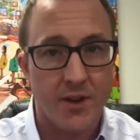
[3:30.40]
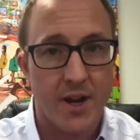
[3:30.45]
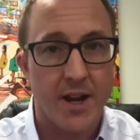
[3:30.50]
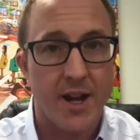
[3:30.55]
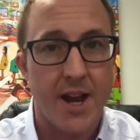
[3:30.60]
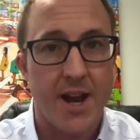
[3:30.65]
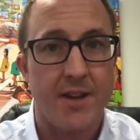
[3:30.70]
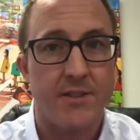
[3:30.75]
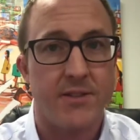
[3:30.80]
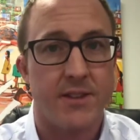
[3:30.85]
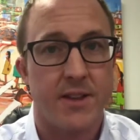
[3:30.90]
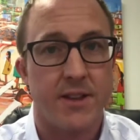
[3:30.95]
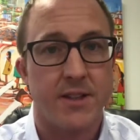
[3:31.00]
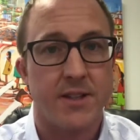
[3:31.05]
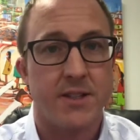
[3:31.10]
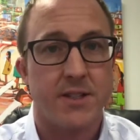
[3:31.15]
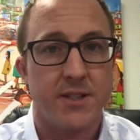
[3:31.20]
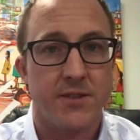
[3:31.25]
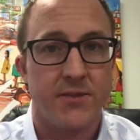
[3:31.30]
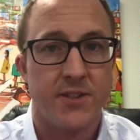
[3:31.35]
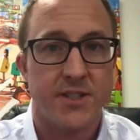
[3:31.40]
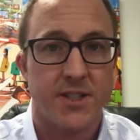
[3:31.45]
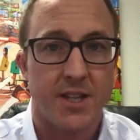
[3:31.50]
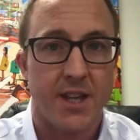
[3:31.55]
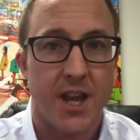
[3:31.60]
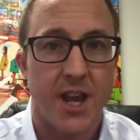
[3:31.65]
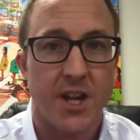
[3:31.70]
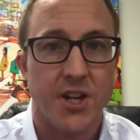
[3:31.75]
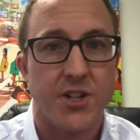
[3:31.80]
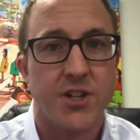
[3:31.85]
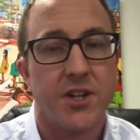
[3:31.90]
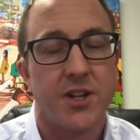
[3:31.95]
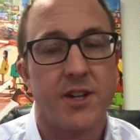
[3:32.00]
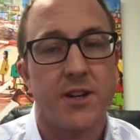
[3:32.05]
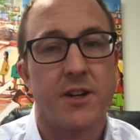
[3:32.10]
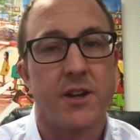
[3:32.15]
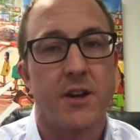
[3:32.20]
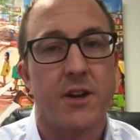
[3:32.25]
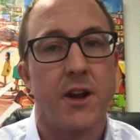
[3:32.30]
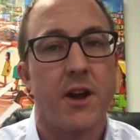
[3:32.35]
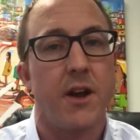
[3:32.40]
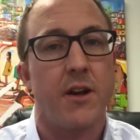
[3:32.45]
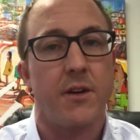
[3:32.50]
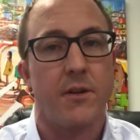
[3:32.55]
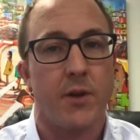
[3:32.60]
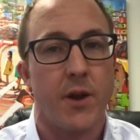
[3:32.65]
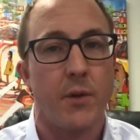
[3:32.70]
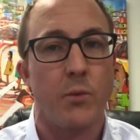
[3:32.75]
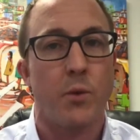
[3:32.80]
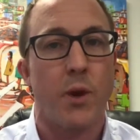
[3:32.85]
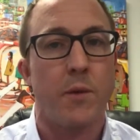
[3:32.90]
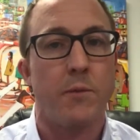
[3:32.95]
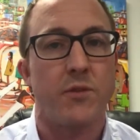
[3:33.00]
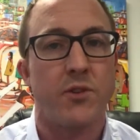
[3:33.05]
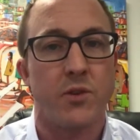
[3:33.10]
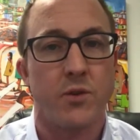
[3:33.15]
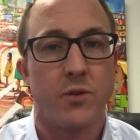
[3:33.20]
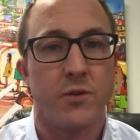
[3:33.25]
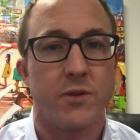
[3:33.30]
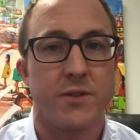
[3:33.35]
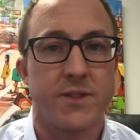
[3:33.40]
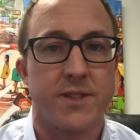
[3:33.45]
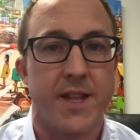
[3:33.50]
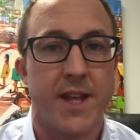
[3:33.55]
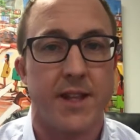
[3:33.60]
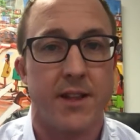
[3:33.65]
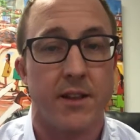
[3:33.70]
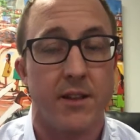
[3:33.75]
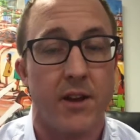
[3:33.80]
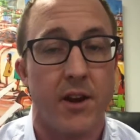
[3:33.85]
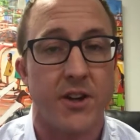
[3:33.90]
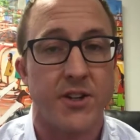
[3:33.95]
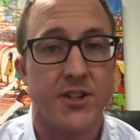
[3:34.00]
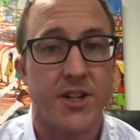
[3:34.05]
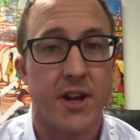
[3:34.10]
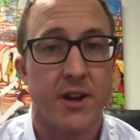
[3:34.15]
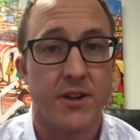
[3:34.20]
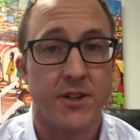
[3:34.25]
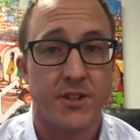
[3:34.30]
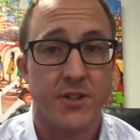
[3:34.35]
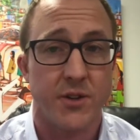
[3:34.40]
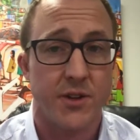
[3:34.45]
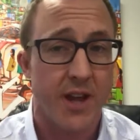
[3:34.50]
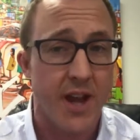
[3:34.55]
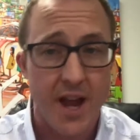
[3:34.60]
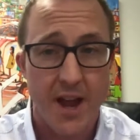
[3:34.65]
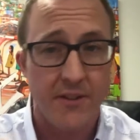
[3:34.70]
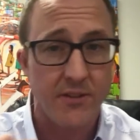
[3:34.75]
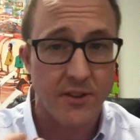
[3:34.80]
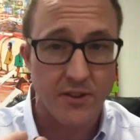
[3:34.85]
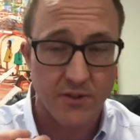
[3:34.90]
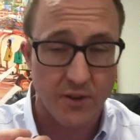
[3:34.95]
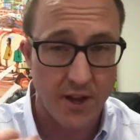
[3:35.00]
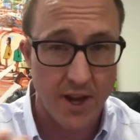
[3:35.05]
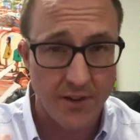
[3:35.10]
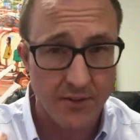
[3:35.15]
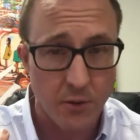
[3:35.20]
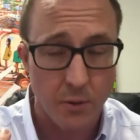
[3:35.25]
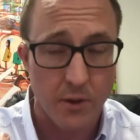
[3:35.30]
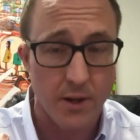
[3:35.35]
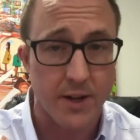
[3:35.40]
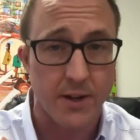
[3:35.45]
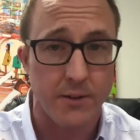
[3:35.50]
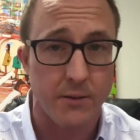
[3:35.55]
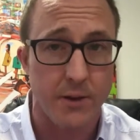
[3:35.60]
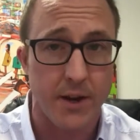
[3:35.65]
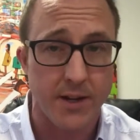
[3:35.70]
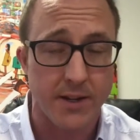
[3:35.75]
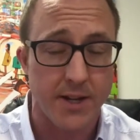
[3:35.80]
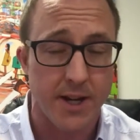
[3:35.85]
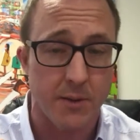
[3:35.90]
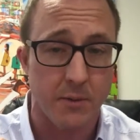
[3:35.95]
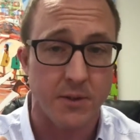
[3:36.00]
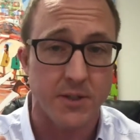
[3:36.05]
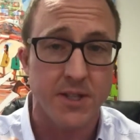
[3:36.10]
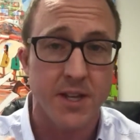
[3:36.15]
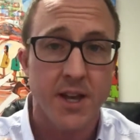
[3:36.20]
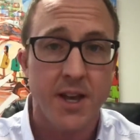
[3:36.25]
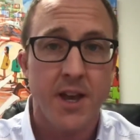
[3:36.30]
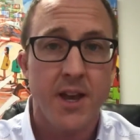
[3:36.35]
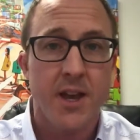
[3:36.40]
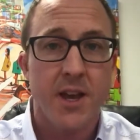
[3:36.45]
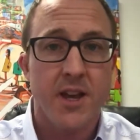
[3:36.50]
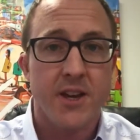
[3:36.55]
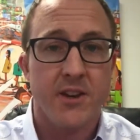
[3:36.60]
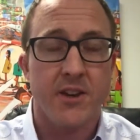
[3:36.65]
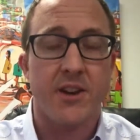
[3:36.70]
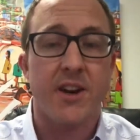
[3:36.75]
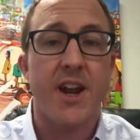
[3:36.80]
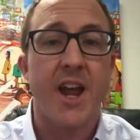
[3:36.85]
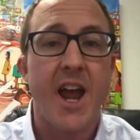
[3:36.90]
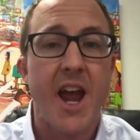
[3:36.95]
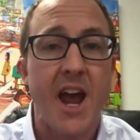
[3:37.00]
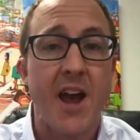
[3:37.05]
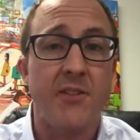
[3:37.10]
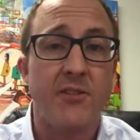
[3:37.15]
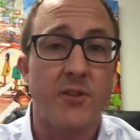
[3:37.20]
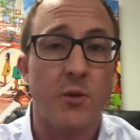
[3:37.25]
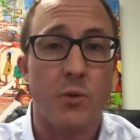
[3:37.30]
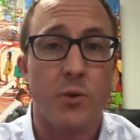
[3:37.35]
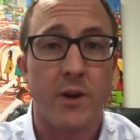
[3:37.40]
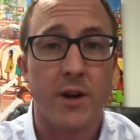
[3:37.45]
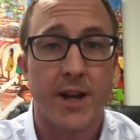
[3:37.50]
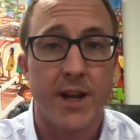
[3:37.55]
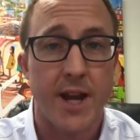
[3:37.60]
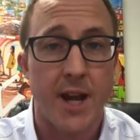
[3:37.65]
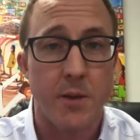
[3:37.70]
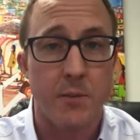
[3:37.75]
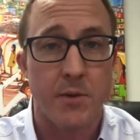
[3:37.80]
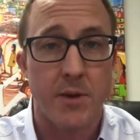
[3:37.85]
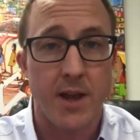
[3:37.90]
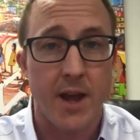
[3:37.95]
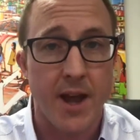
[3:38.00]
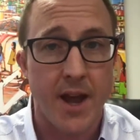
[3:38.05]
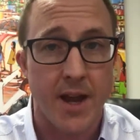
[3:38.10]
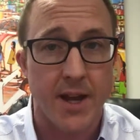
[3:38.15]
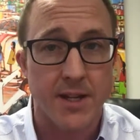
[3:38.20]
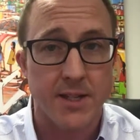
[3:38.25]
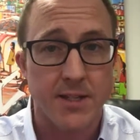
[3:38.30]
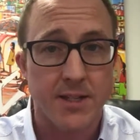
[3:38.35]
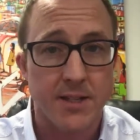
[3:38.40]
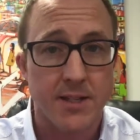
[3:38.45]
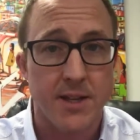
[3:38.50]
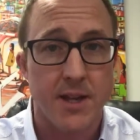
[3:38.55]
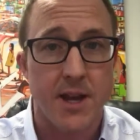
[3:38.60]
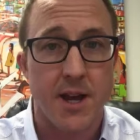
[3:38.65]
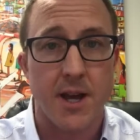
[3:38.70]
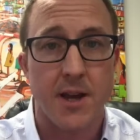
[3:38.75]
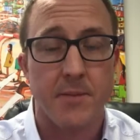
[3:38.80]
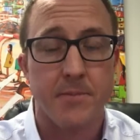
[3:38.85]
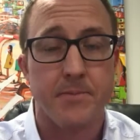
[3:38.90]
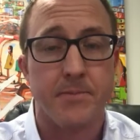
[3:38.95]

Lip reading: do not have the sophistication and web tools that the large carriers do. You have to work in rate tables. You're going to have to work in APIs